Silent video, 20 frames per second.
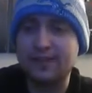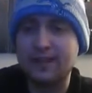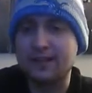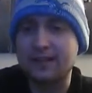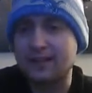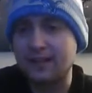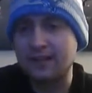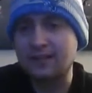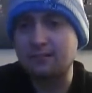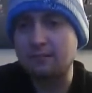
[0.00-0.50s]
that
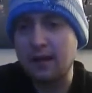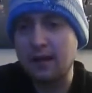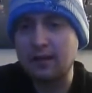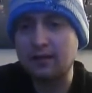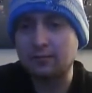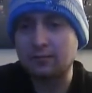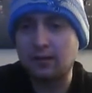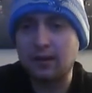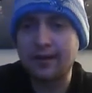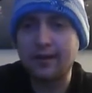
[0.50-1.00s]
didn't make
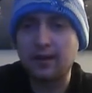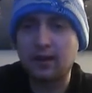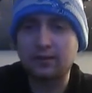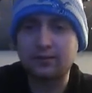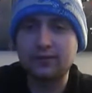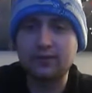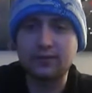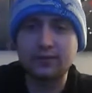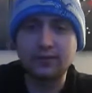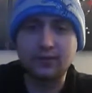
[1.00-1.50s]
the
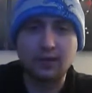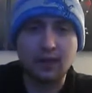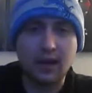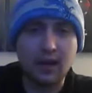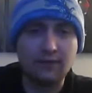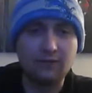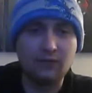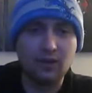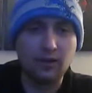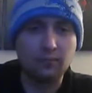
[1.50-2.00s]
playoffs is going to
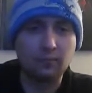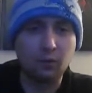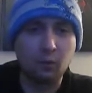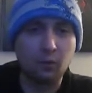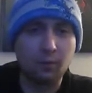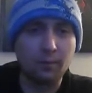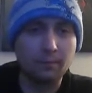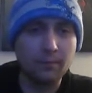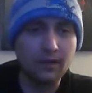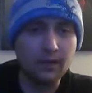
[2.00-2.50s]
have the
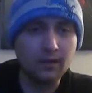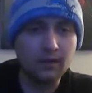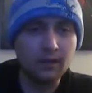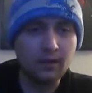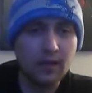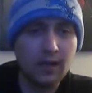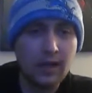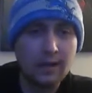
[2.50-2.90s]
#1 pick.